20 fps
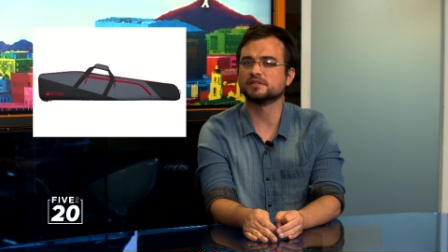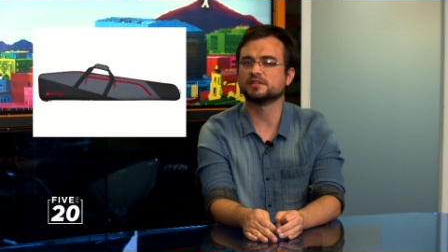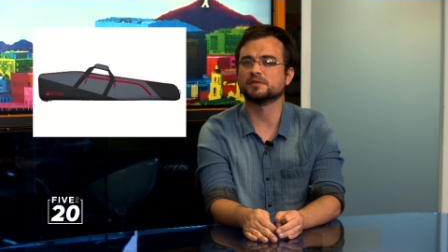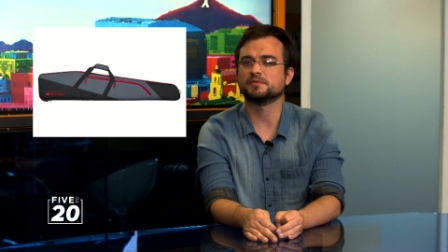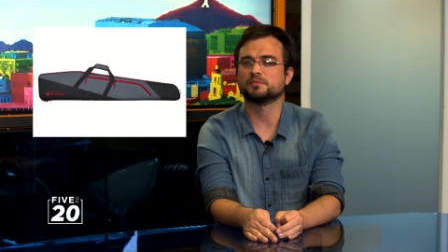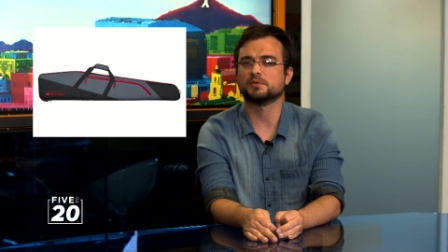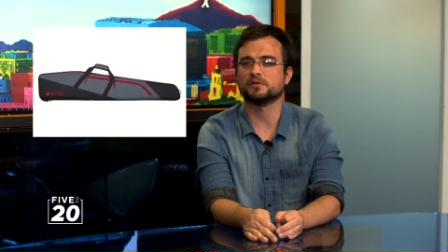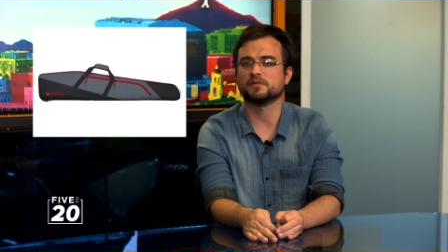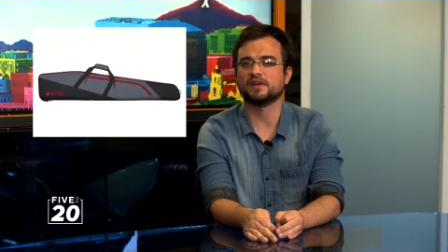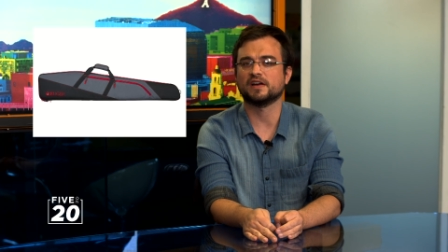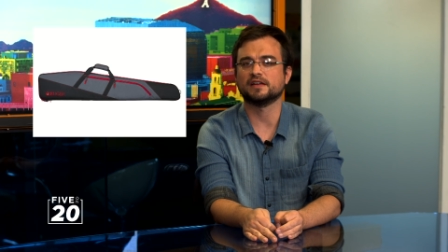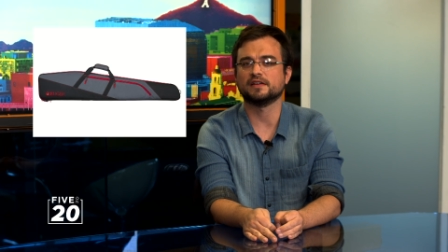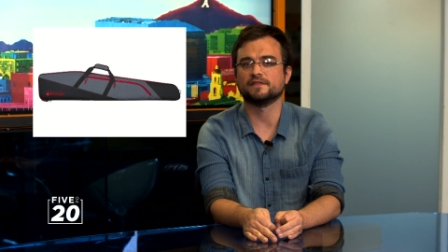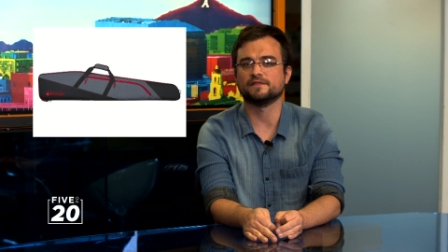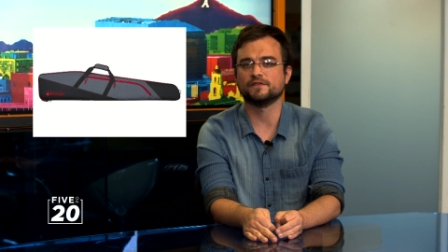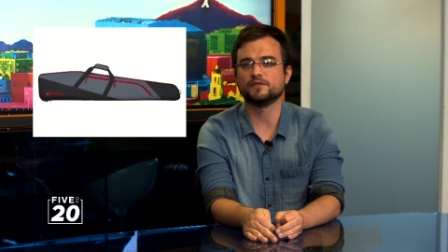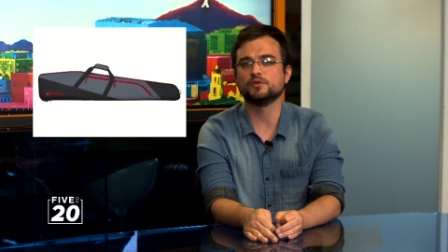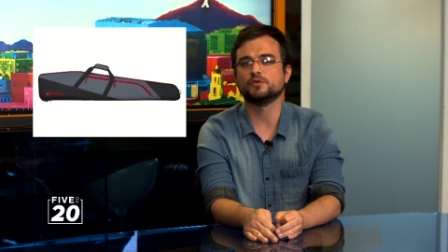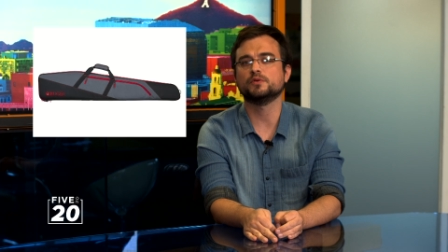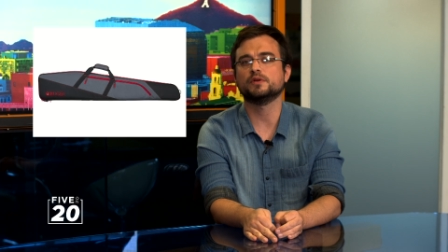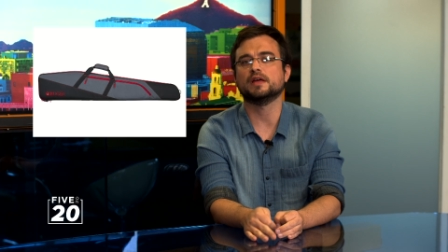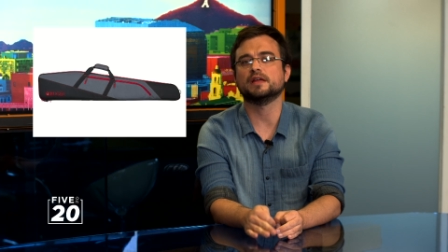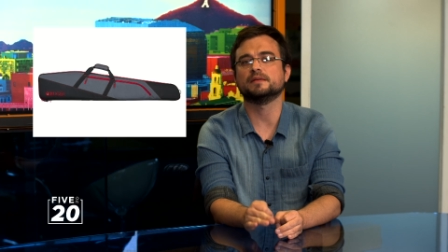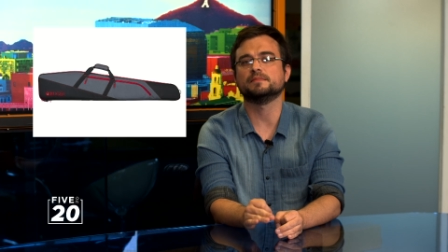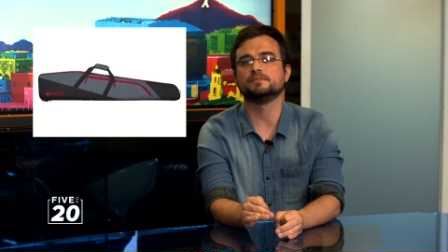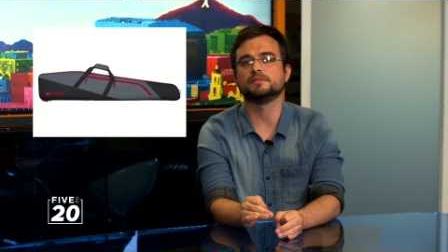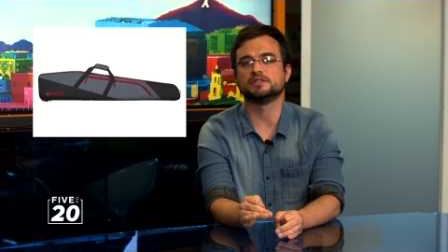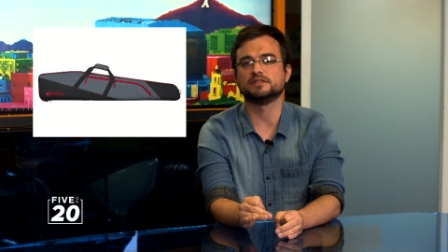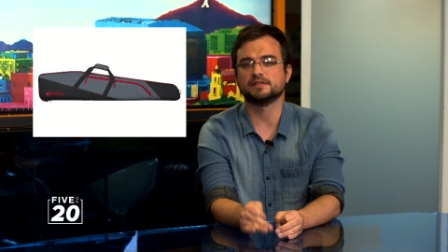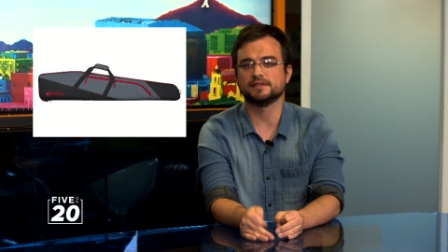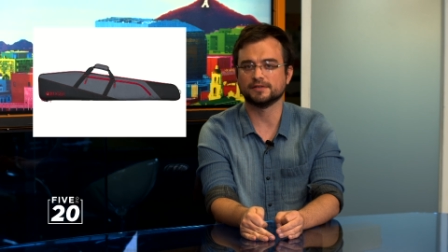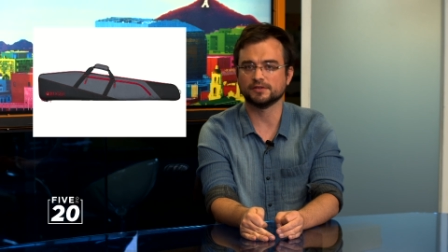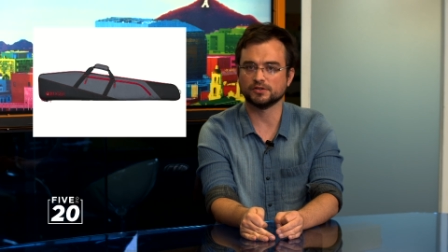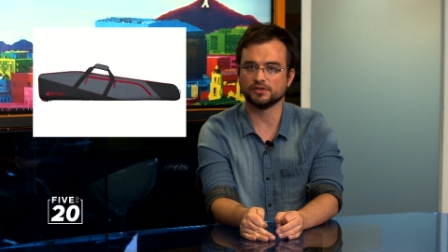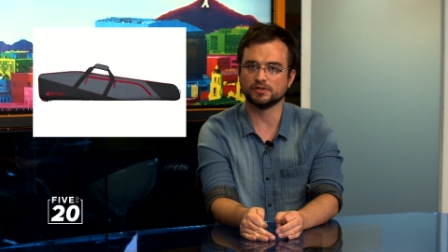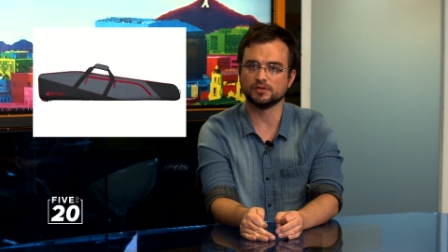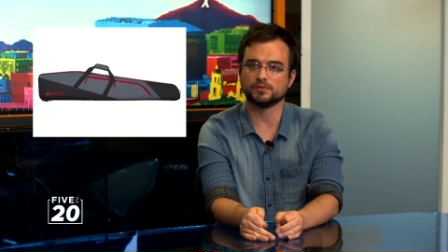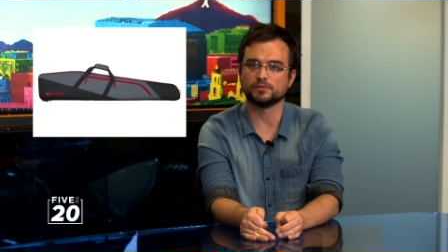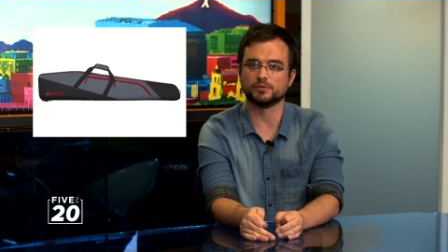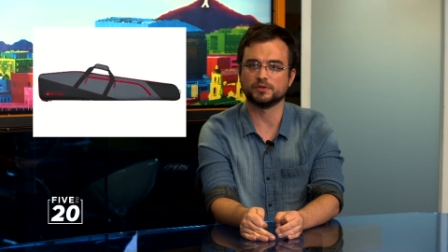of providing food and
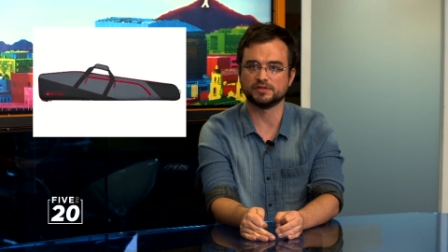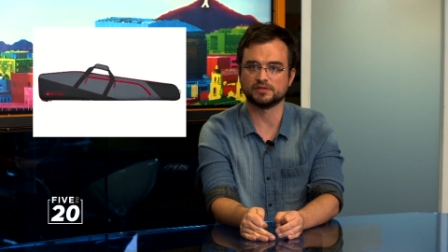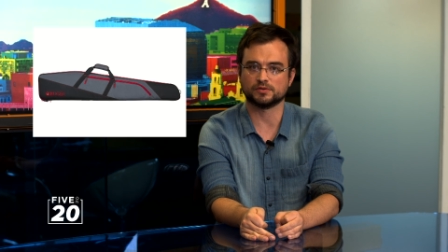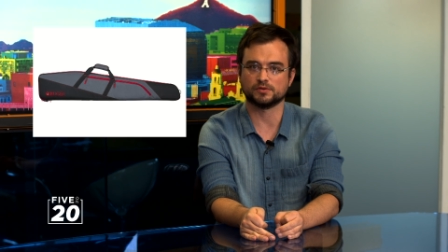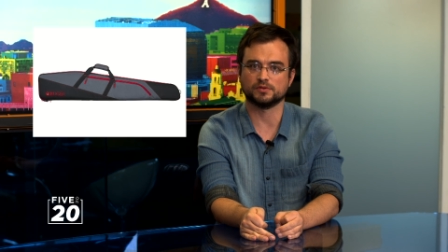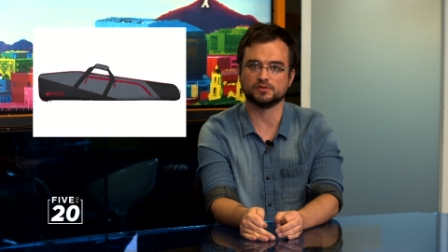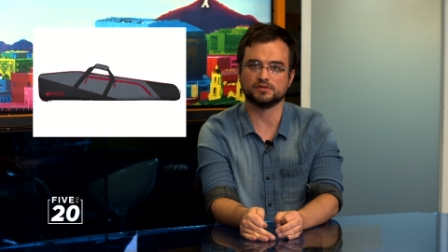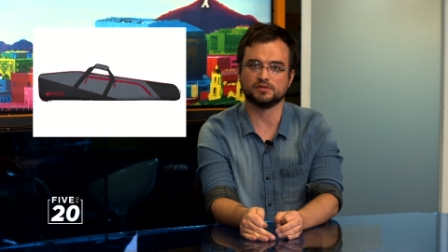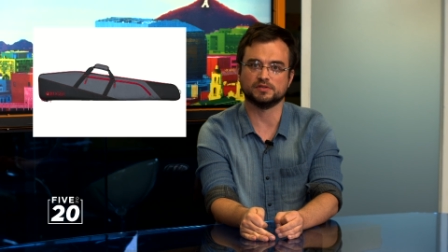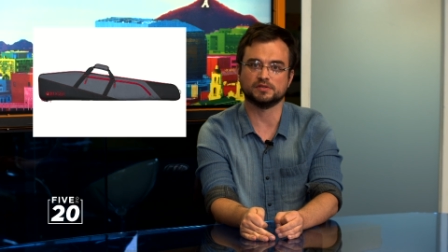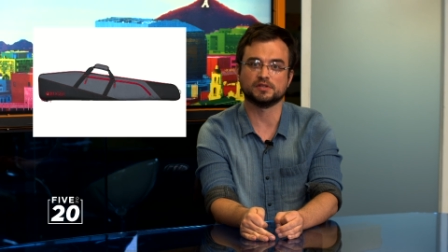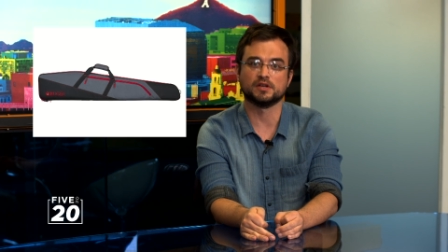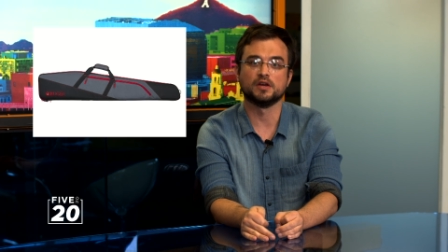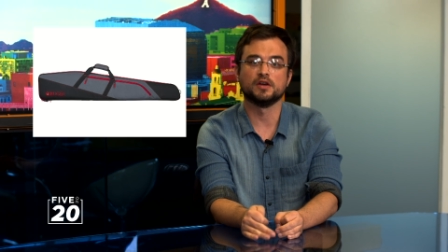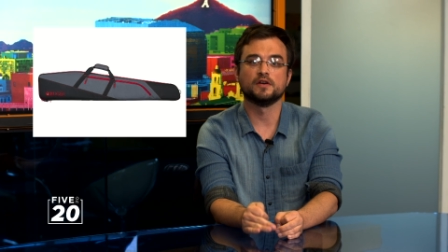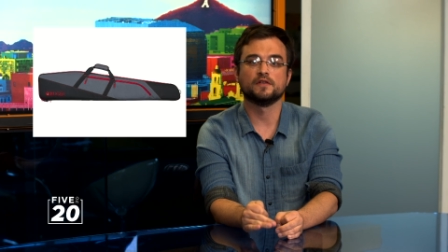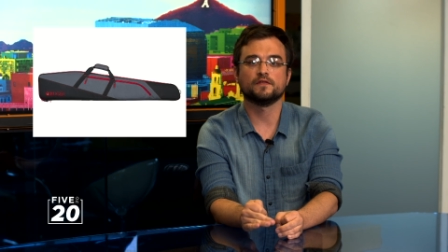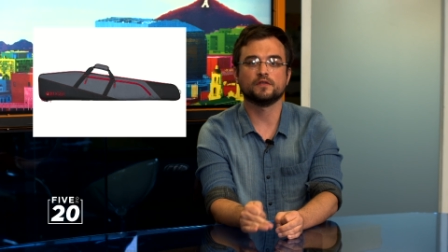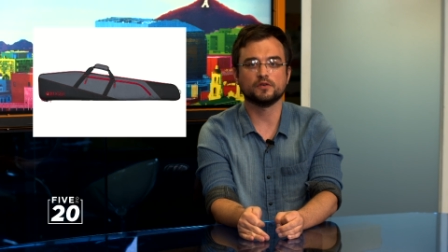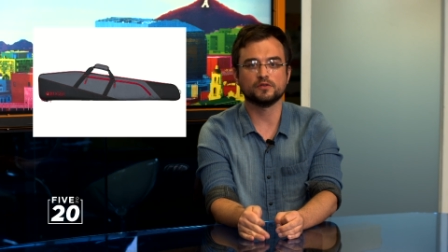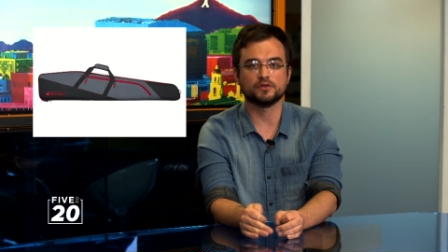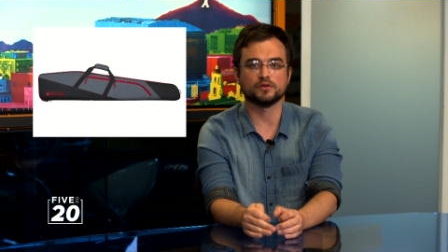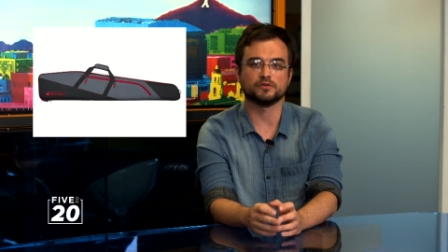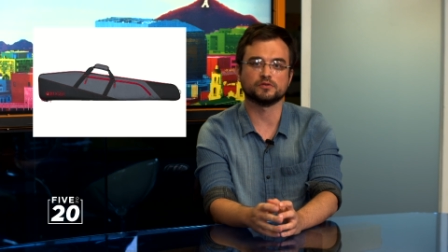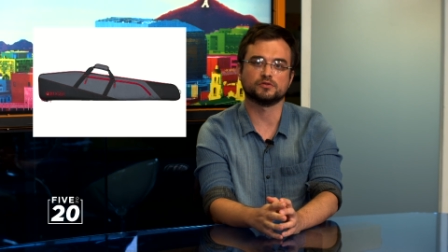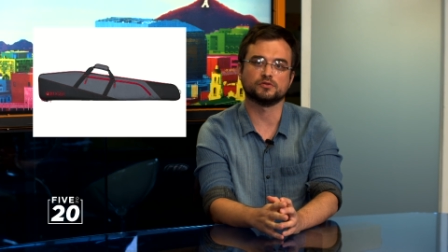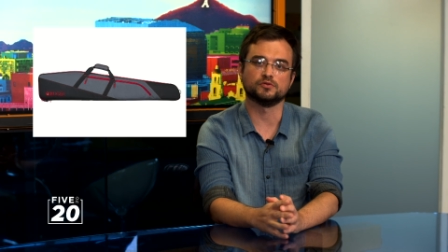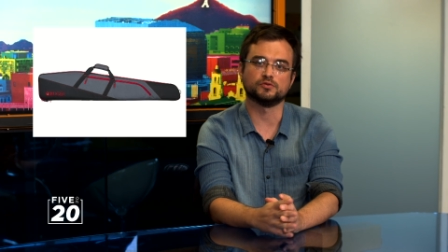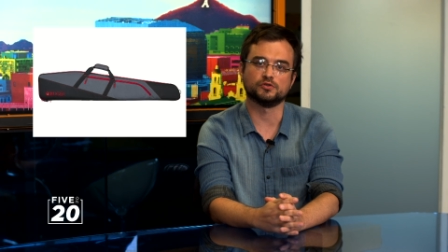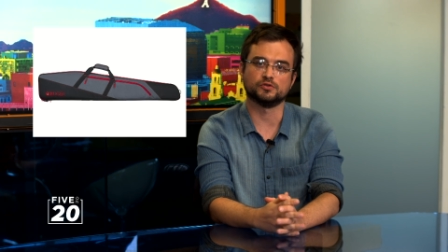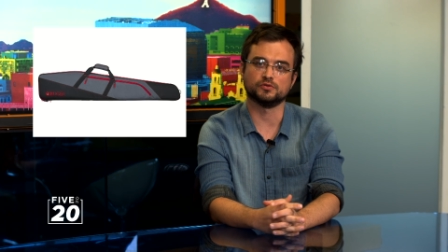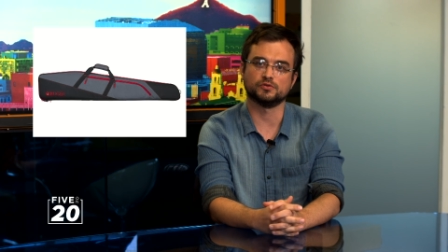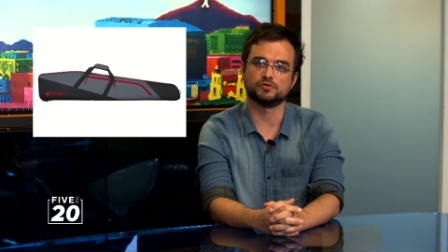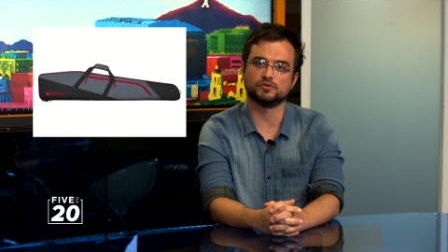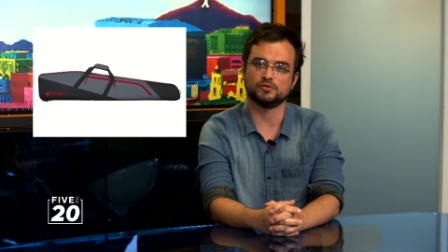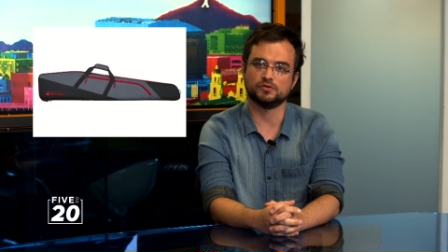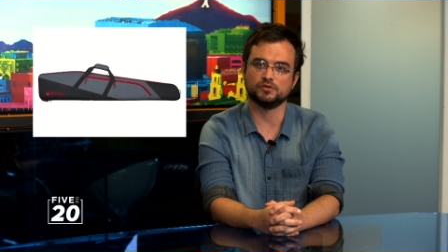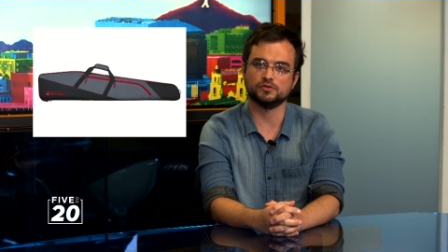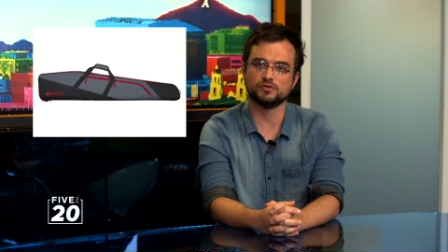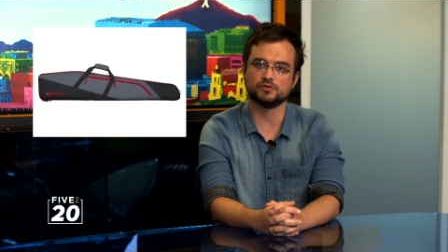material resources for those who choose
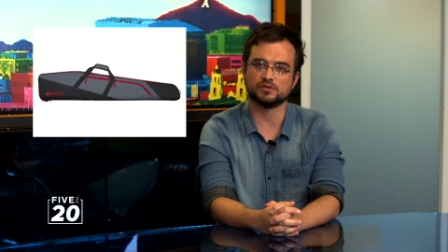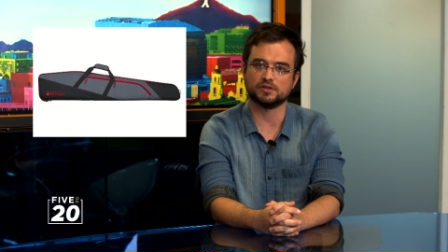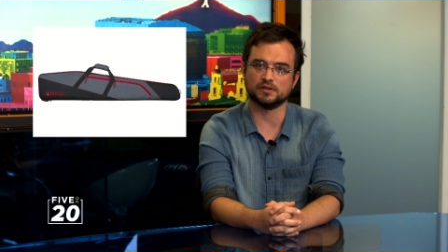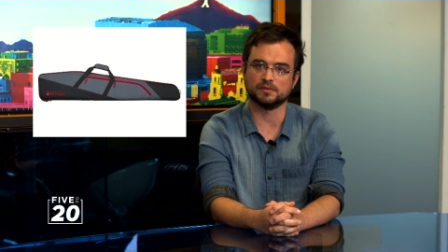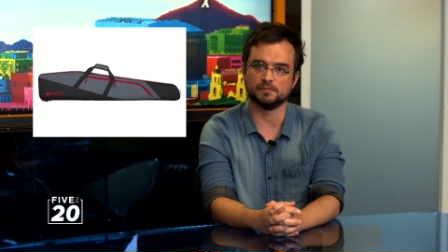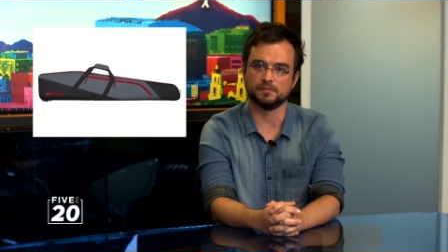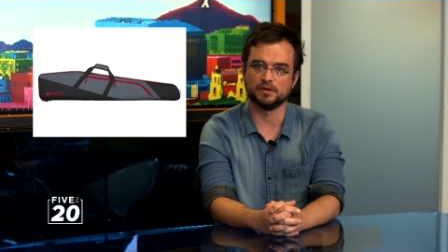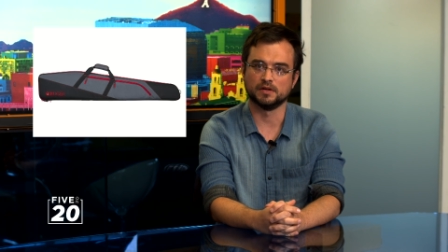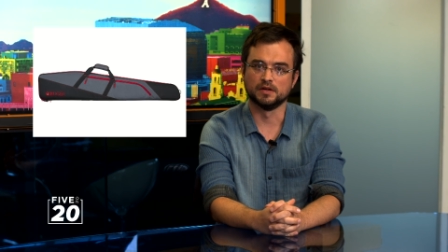to use them.